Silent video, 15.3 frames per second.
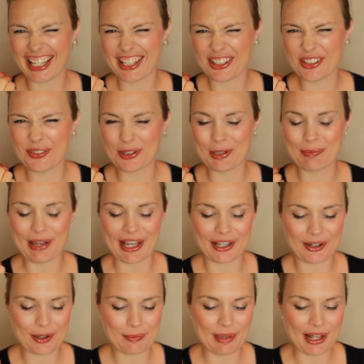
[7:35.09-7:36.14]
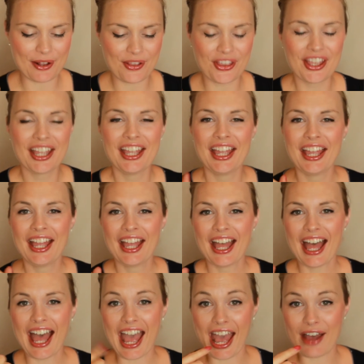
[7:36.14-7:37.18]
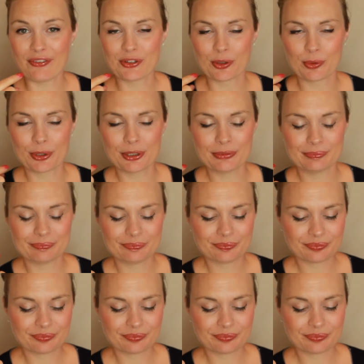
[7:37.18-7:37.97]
hits you in the back of your mouth afterward.